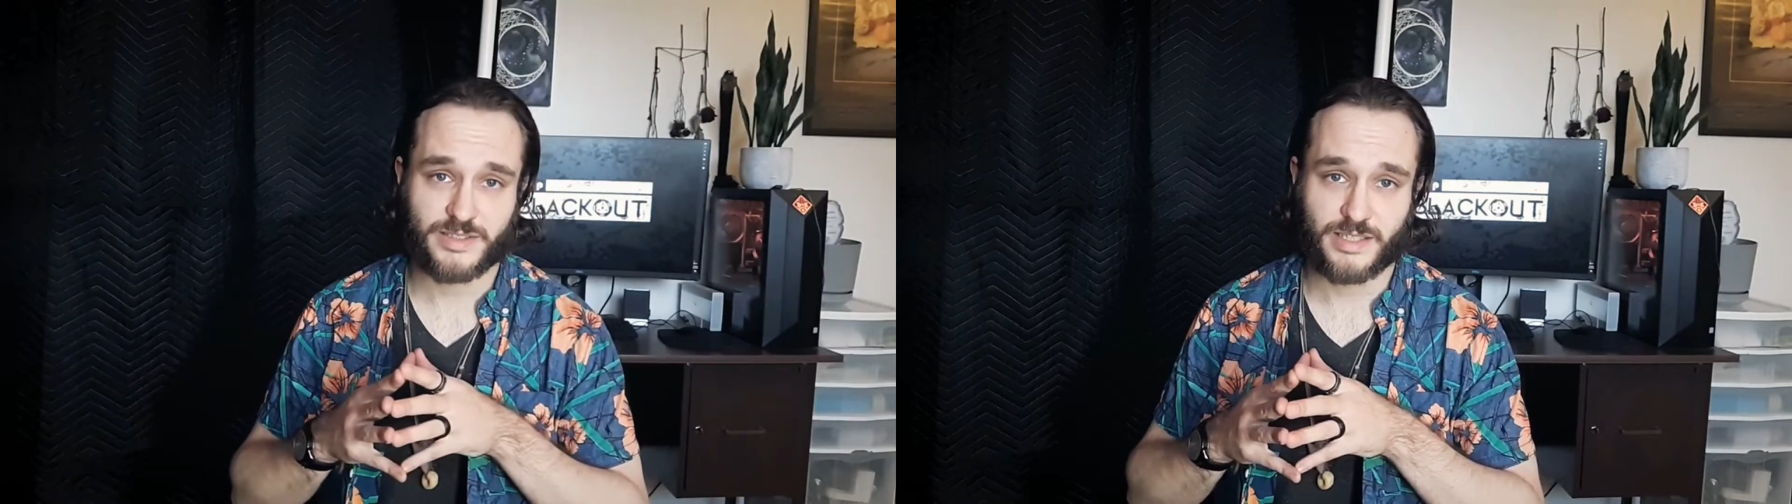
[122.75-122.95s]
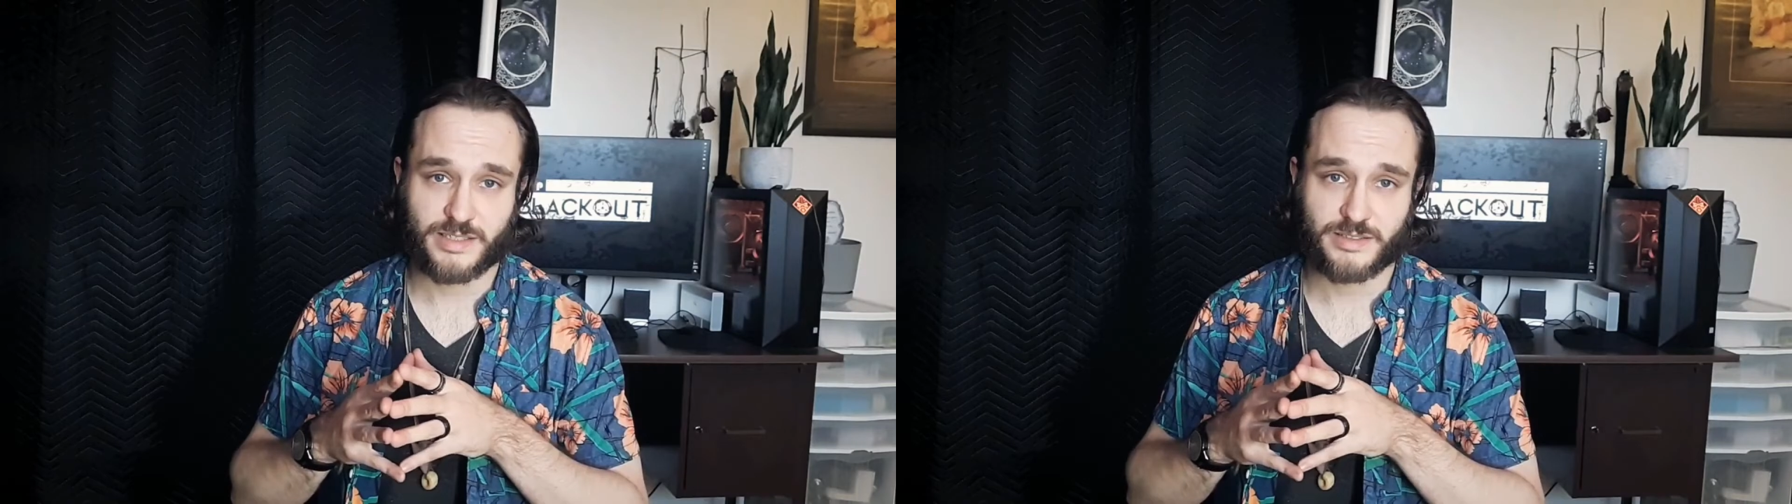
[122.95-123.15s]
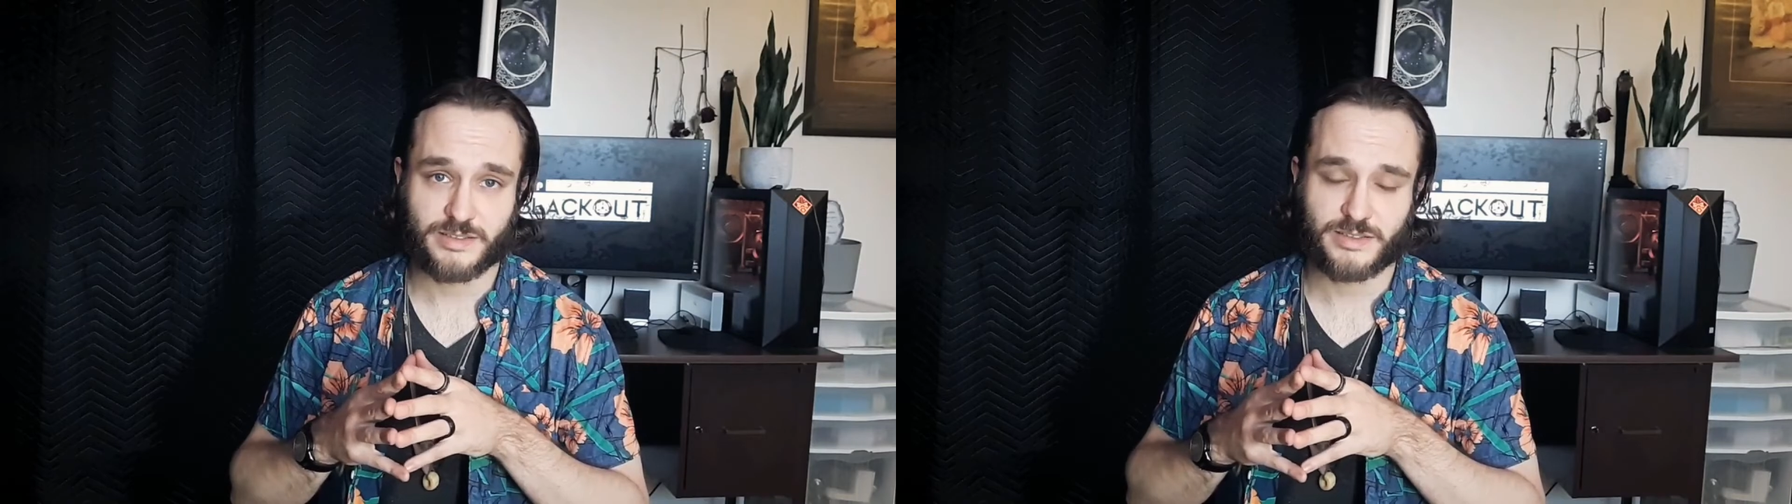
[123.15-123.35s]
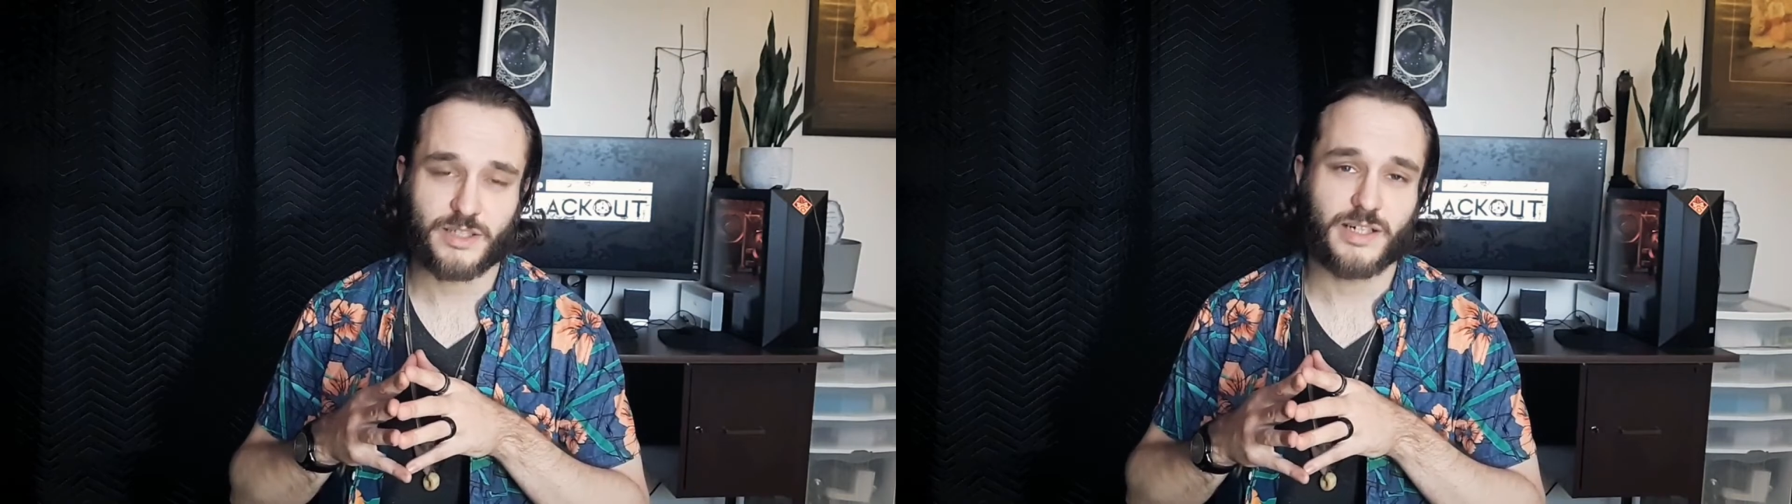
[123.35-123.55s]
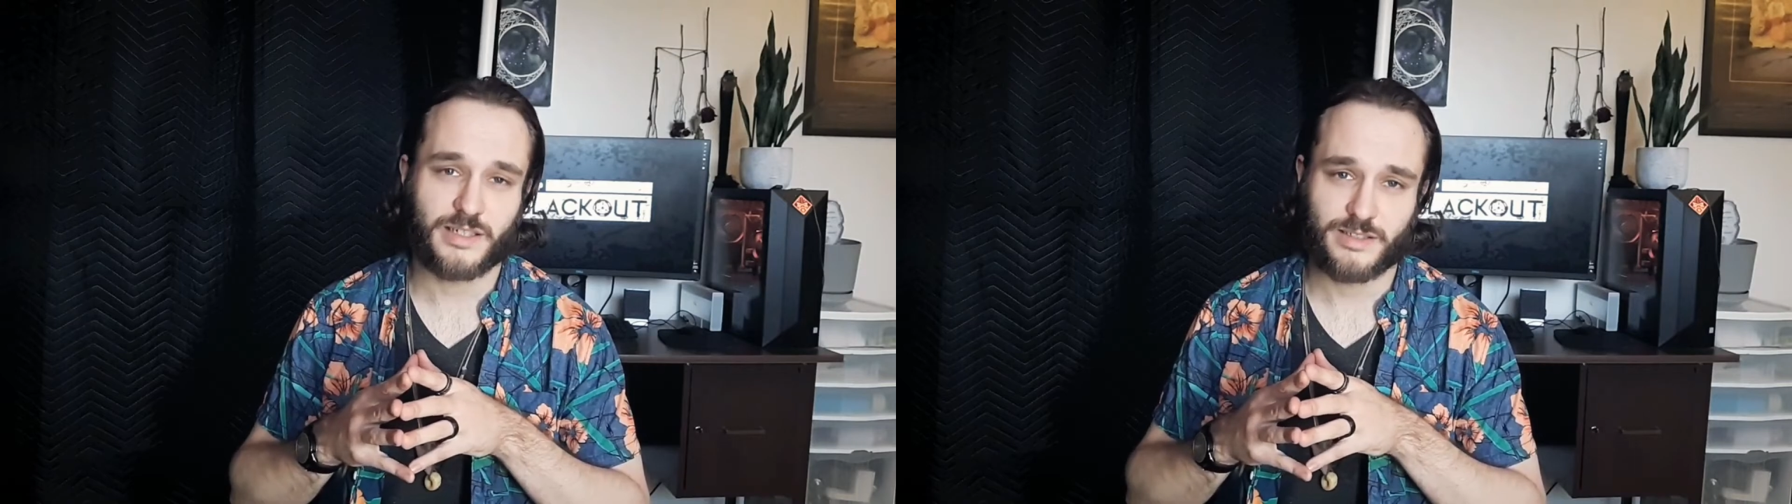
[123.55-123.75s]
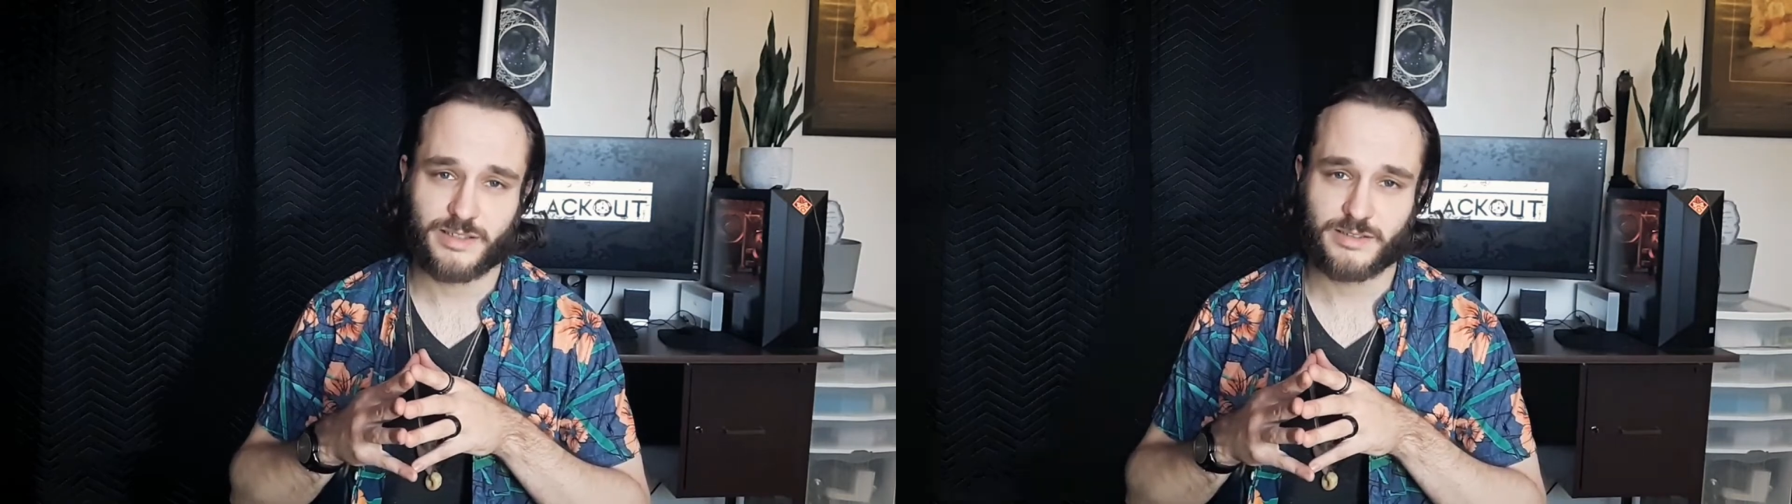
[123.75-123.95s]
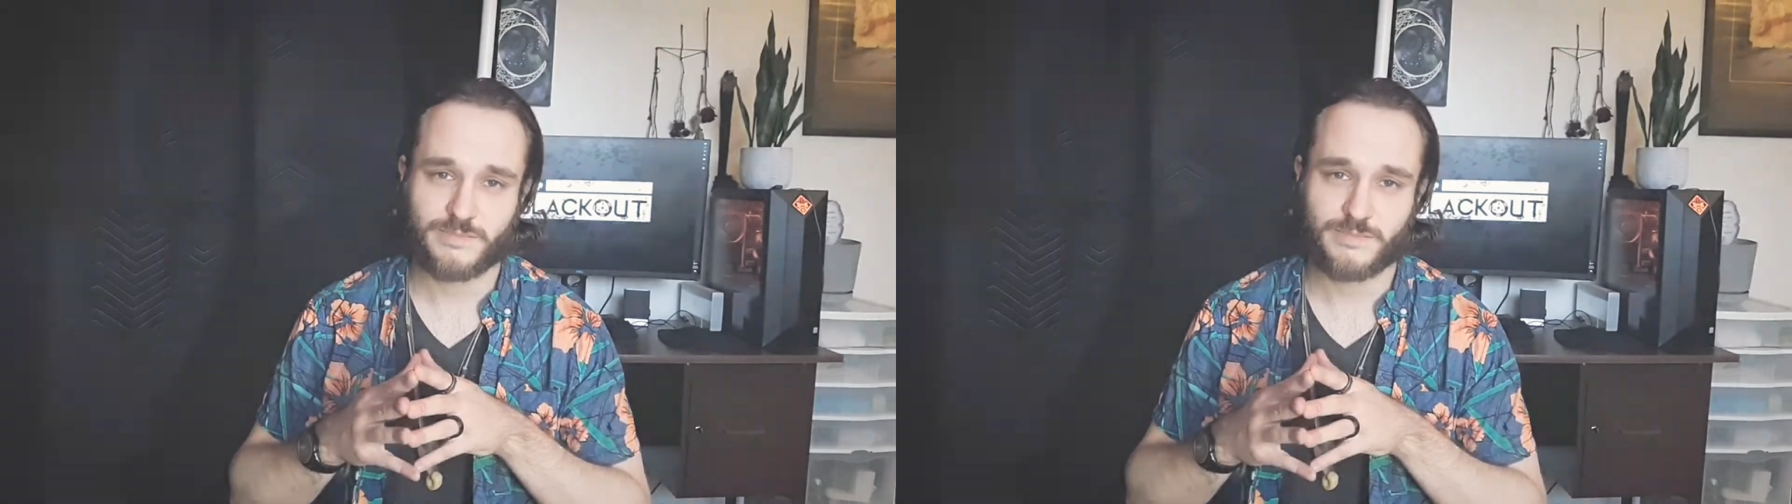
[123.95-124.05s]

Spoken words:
I can start editing.